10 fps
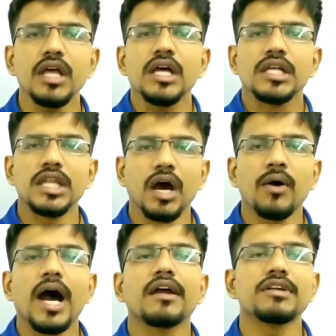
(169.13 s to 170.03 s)
Now,
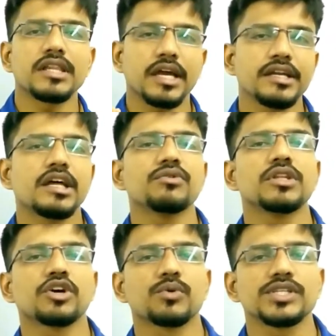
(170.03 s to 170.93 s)
I will write down
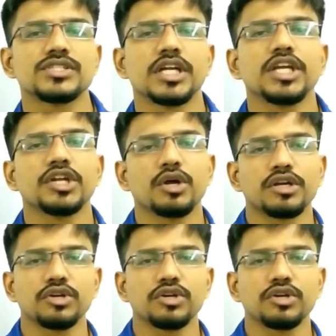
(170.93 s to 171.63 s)
the question in order